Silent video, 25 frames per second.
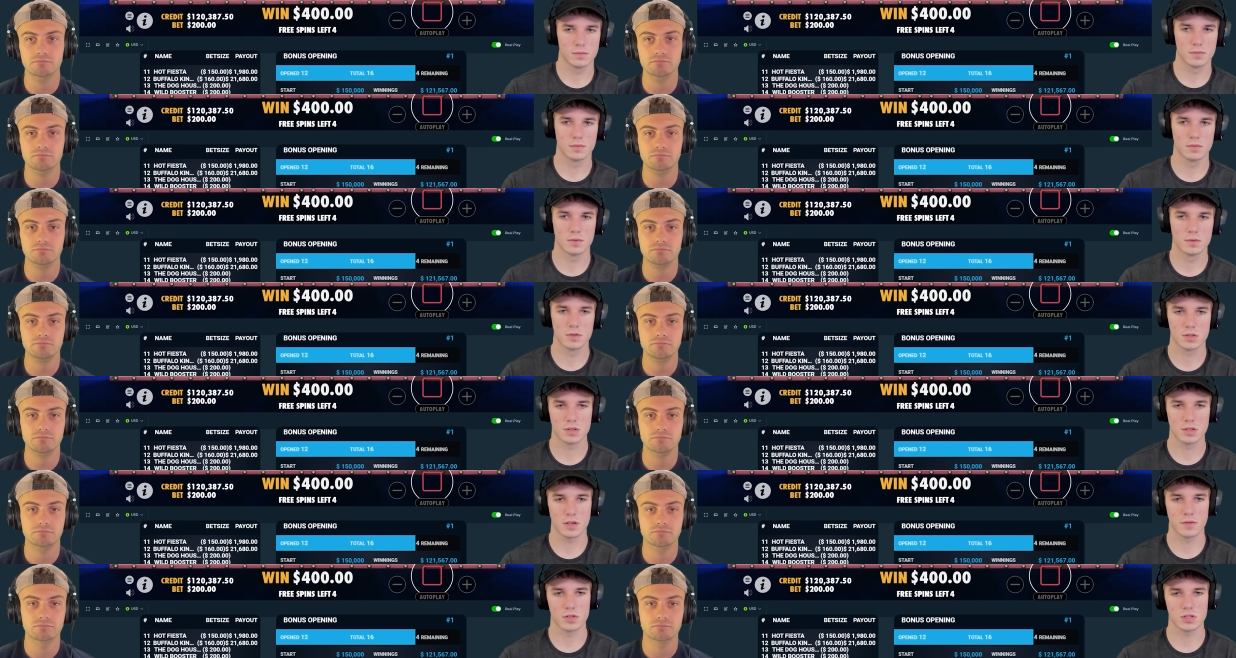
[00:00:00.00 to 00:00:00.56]

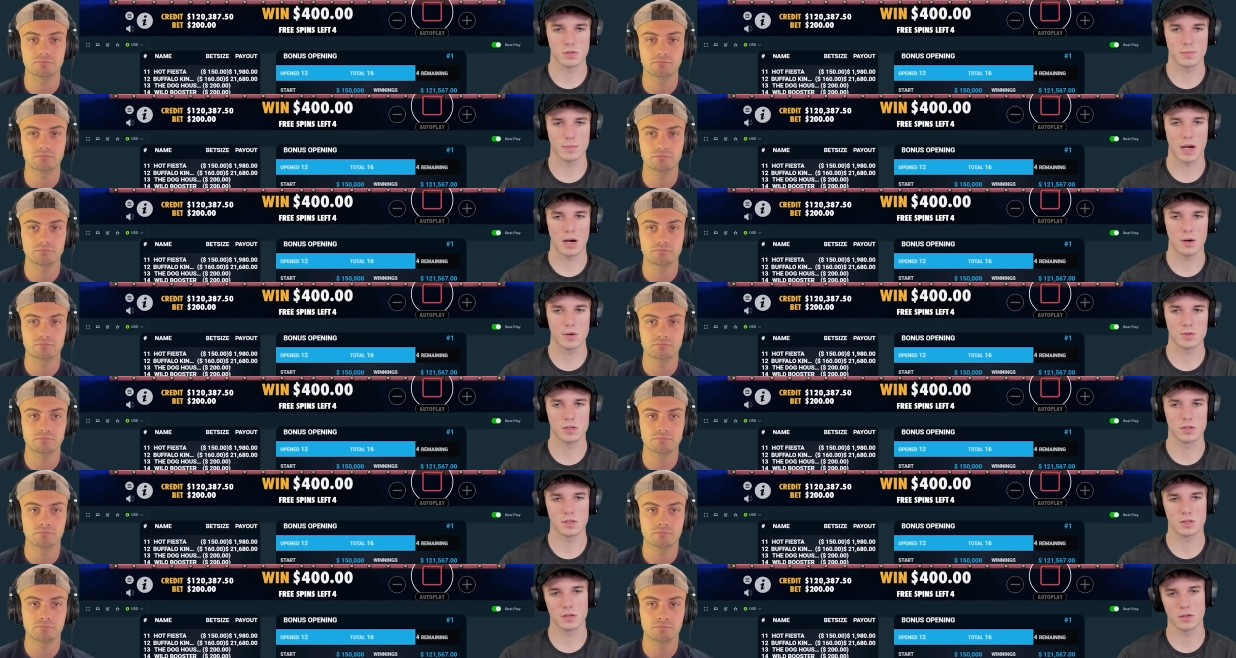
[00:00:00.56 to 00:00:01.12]
Speaker 1: Just give us some
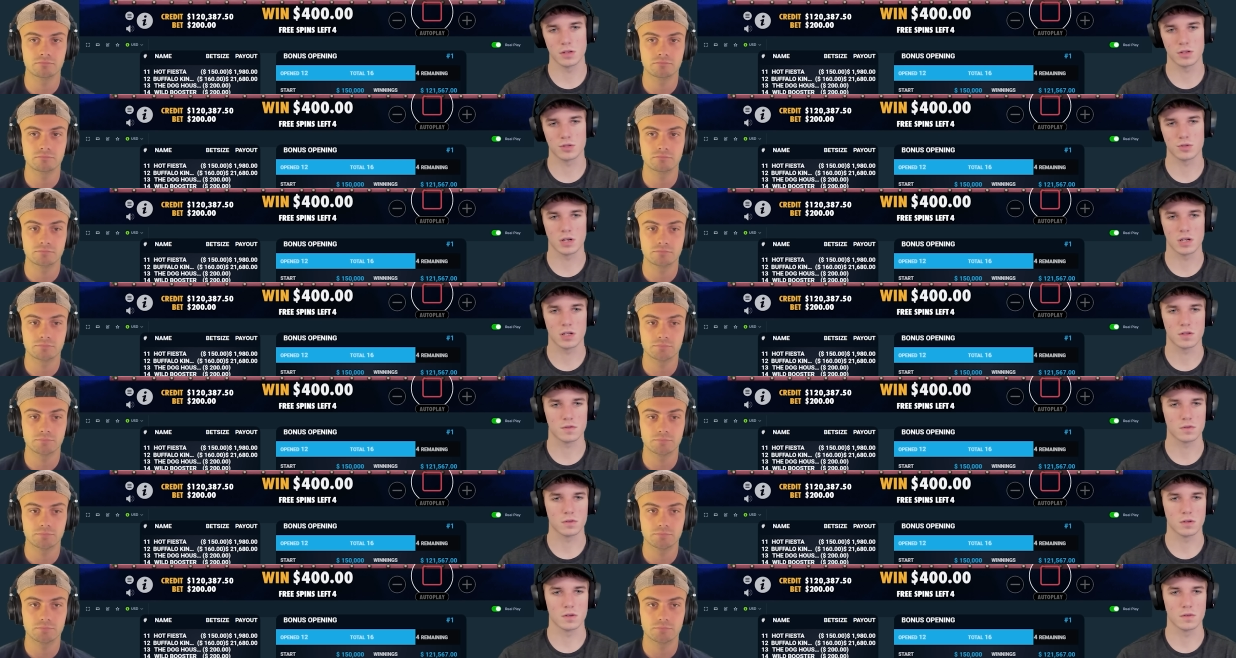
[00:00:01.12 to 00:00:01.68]
houses so they
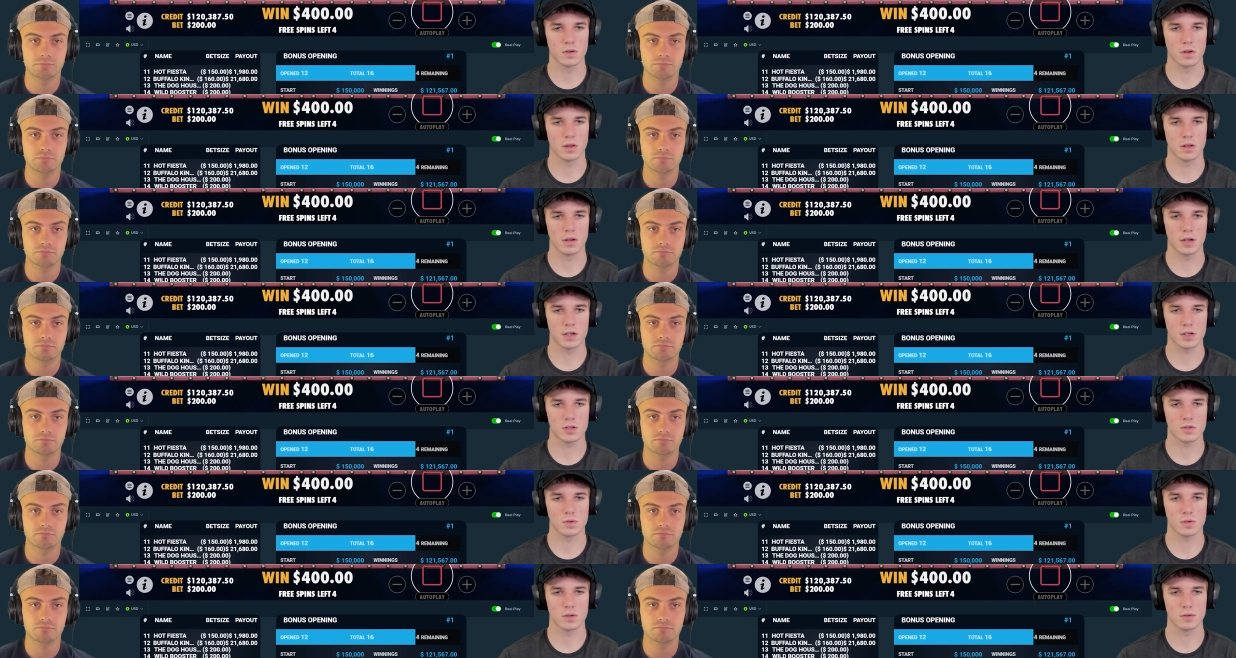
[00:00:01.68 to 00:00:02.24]
transfer over to the
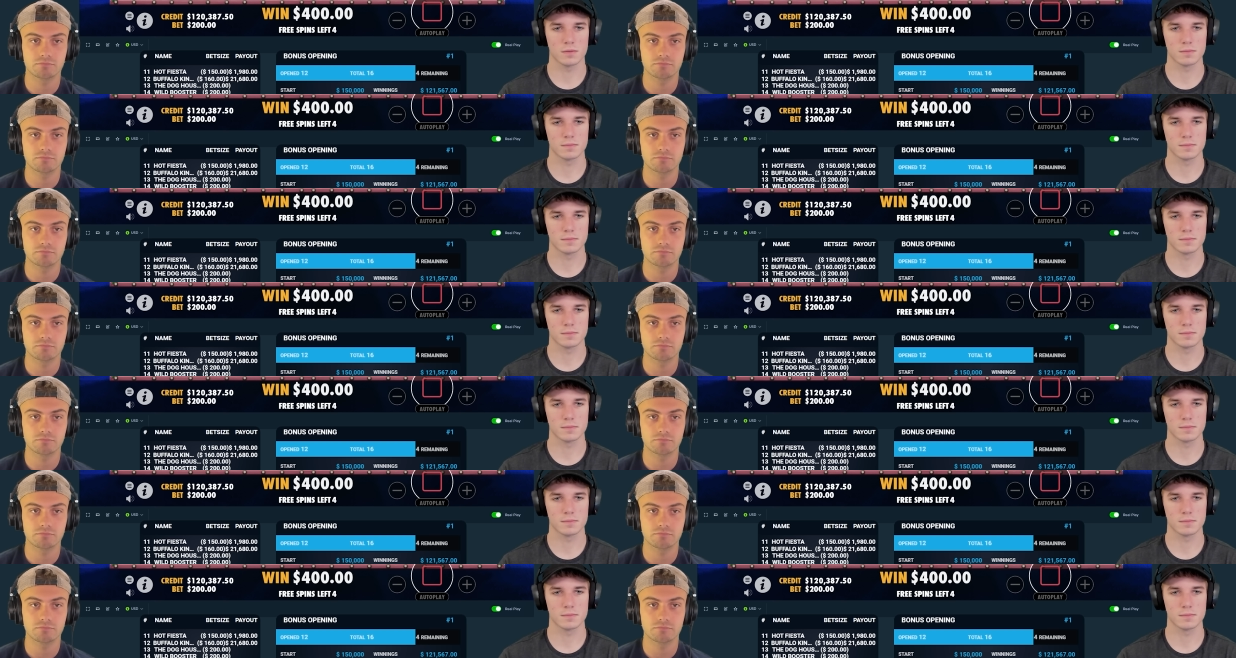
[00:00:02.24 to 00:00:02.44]
next one.